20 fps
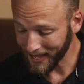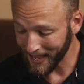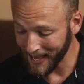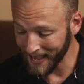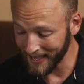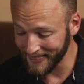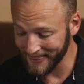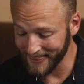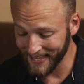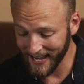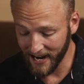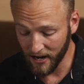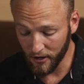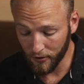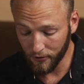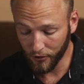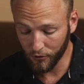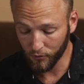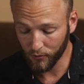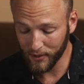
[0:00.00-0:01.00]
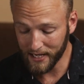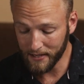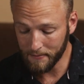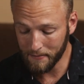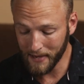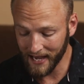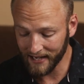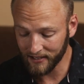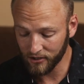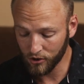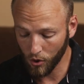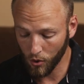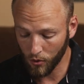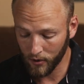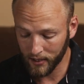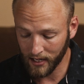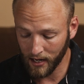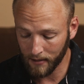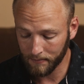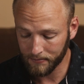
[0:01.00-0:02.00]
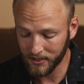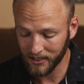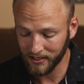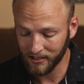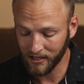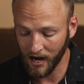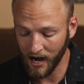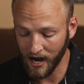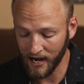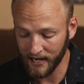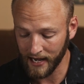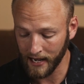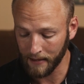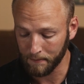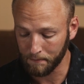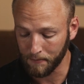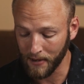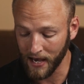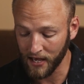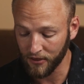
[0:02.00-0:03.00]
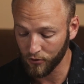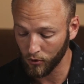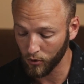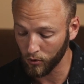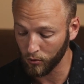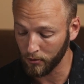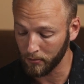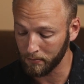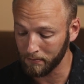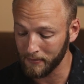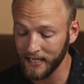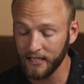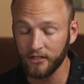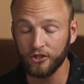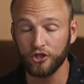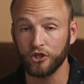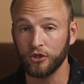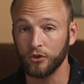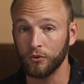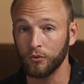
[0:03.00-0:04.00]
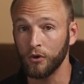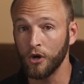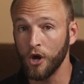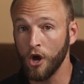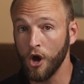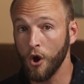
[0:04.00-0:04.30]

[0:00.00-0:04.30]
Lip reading: and there three men going up to God at Bethel will meet you,